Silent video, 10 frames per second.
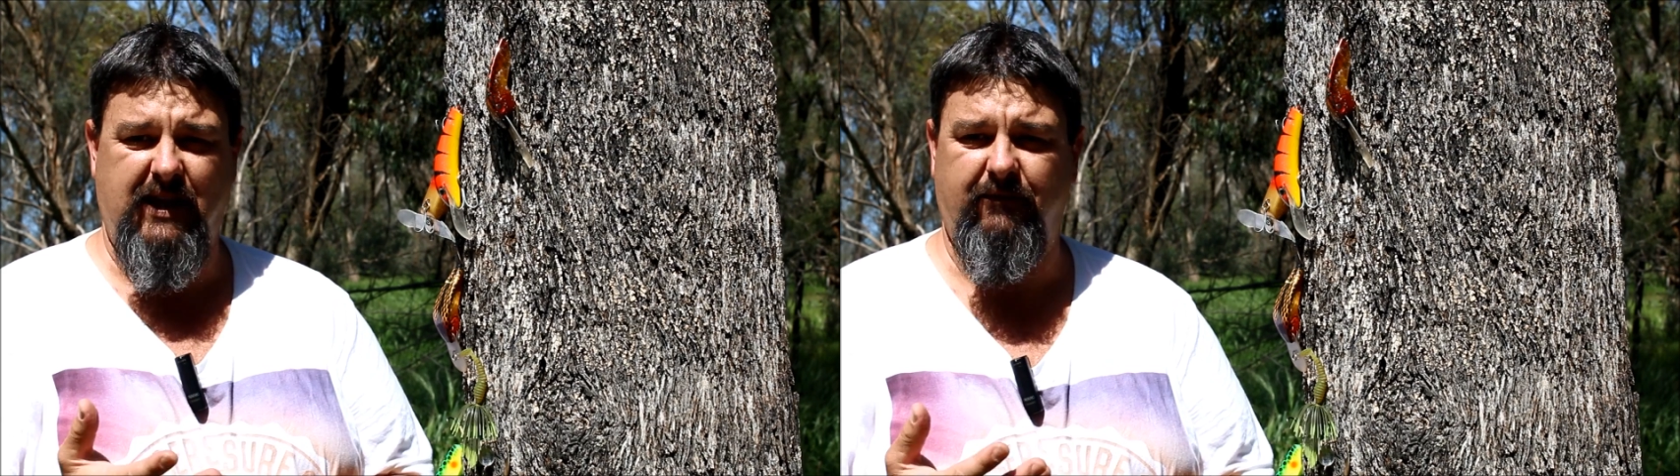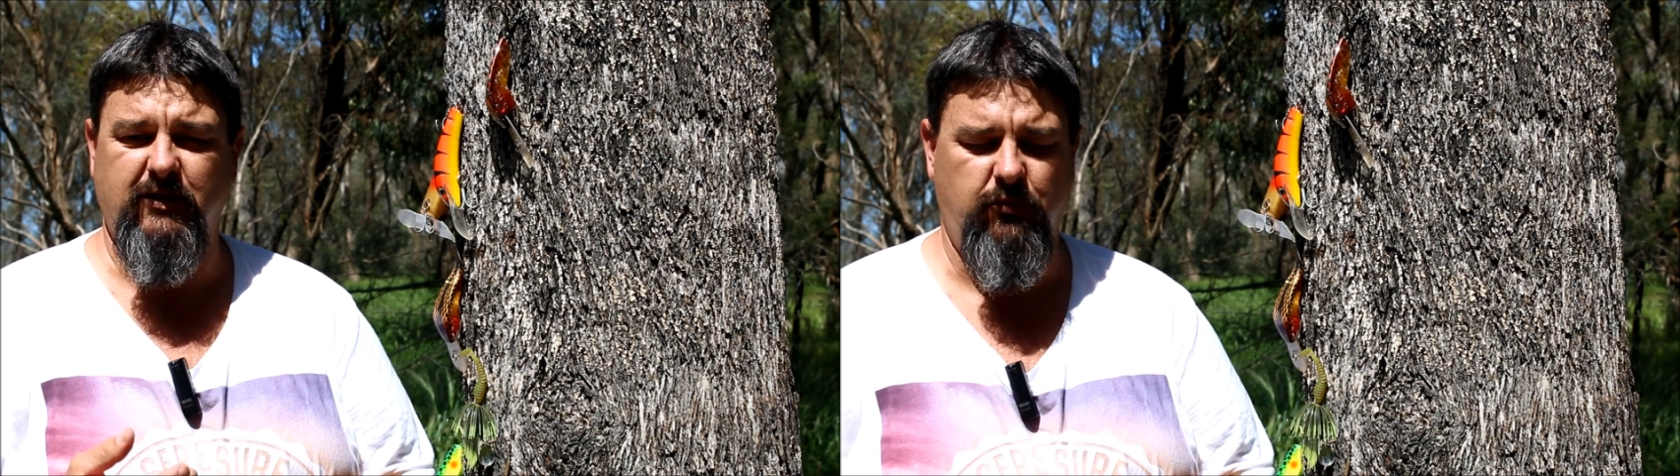as
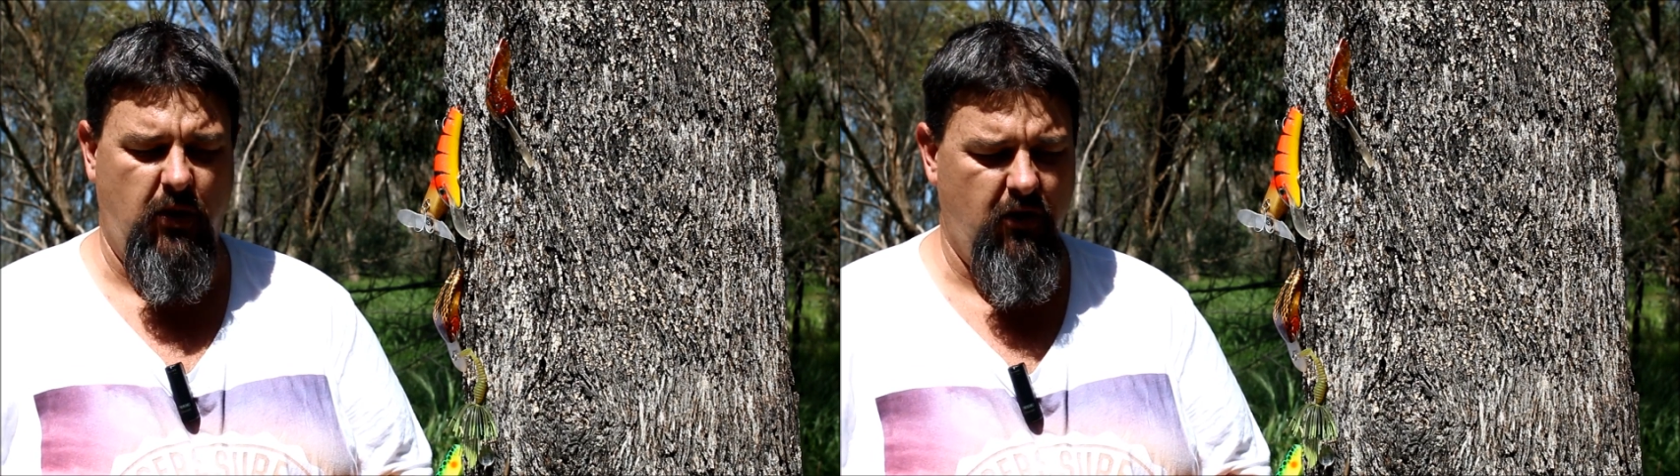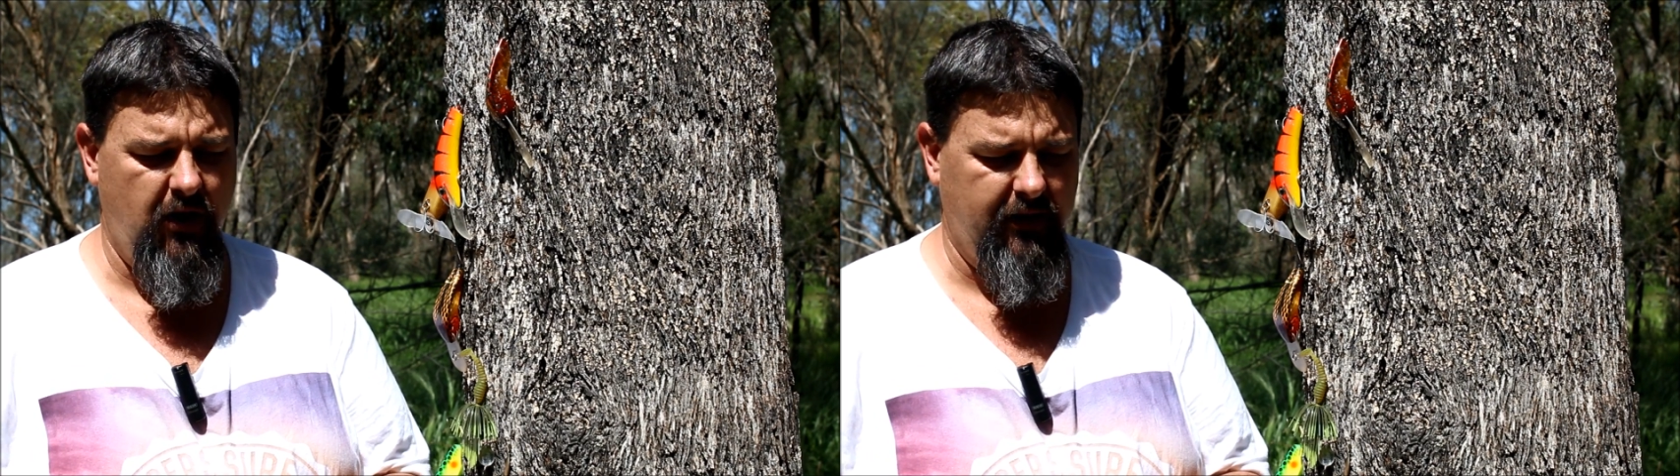the Ovens
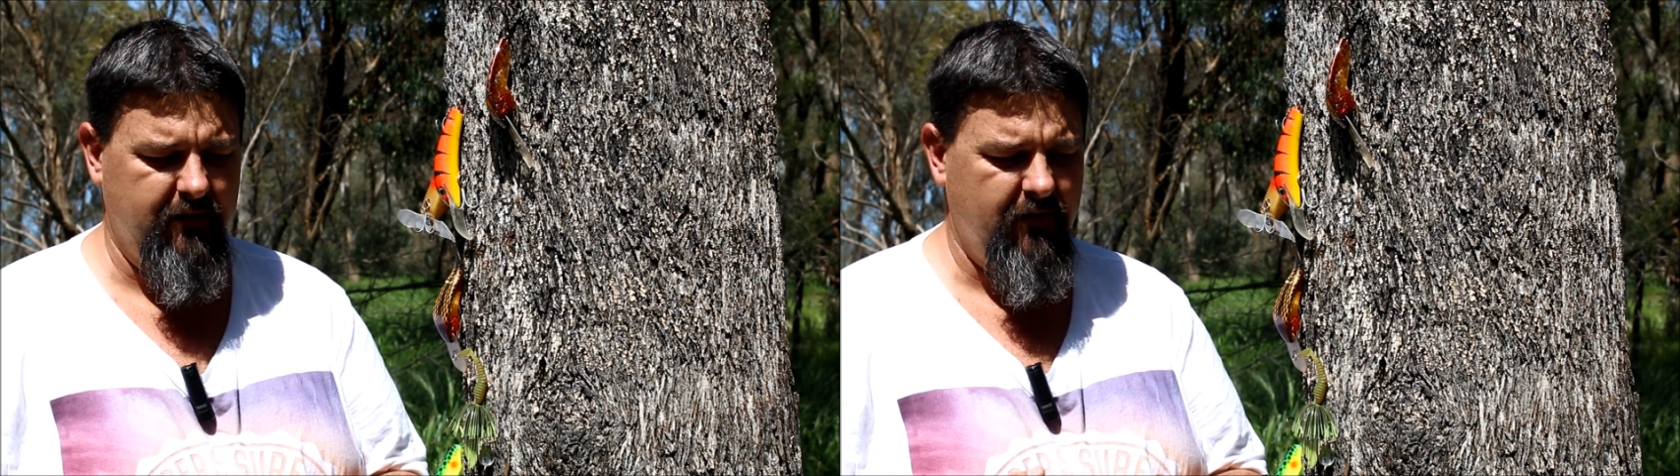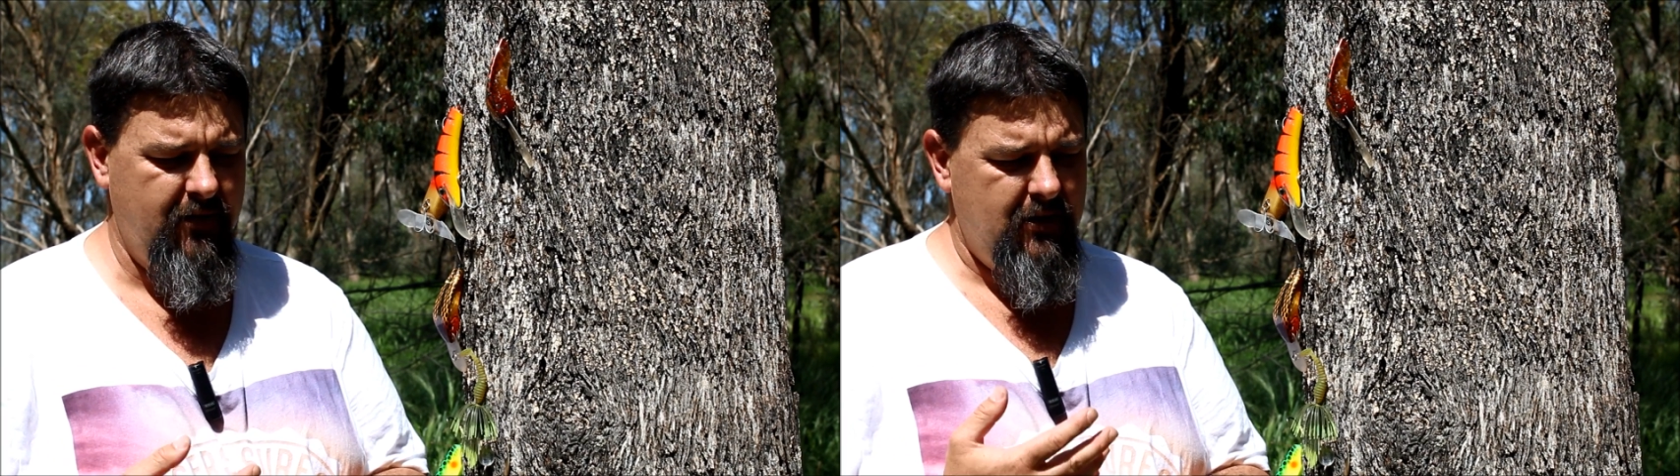where I
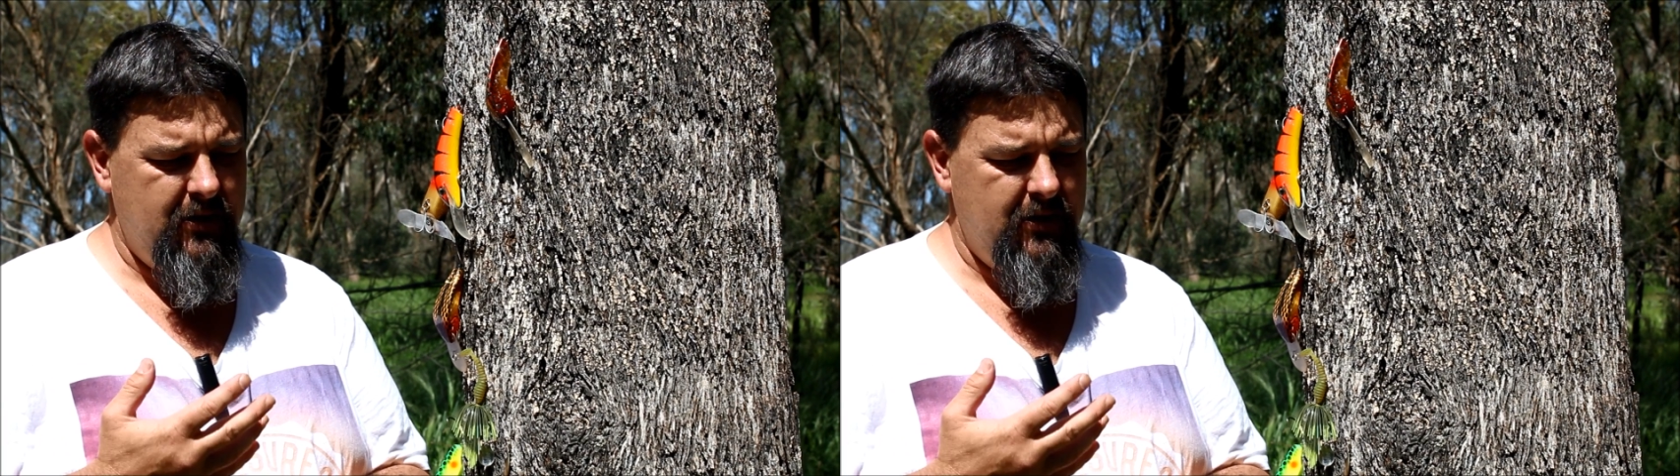live,